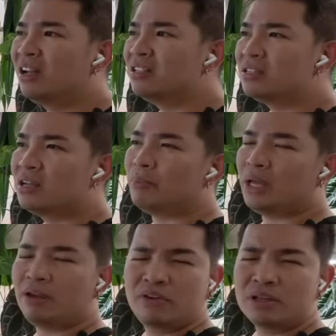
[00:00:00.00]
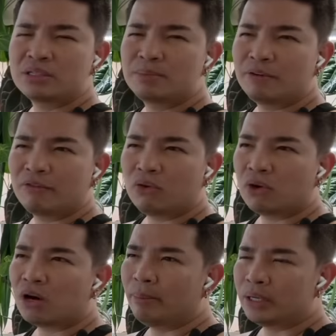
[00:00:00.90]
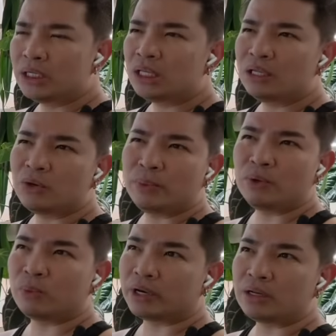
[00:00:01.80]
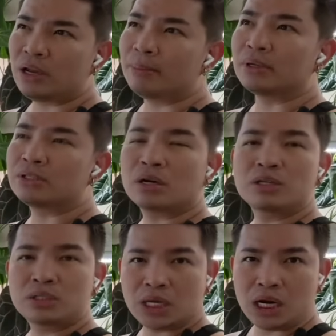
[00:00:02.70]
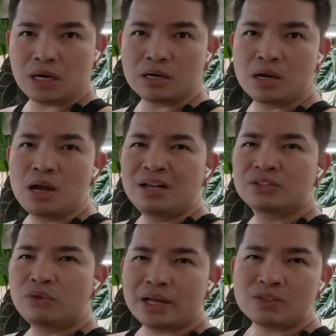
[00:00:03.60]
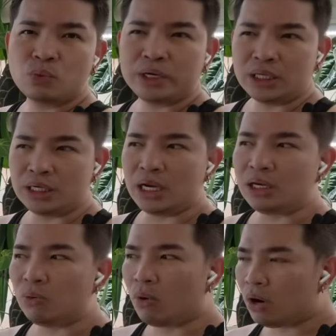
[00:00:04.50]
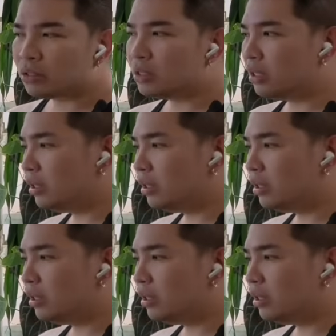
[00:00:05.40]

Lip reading: some aphids before, but nothing that we weren't able to contain. So that's why the daily walks and the